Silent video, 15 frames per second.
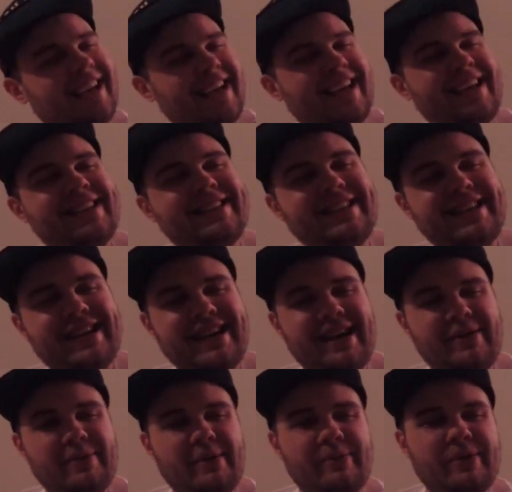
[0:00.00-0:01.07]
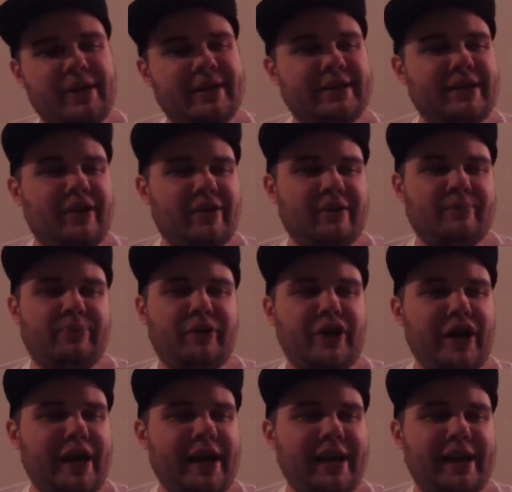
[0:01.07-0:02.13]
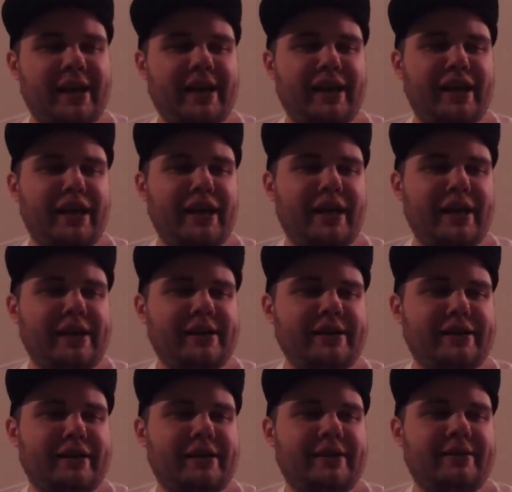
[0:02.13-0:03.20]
and I remember they started playing, and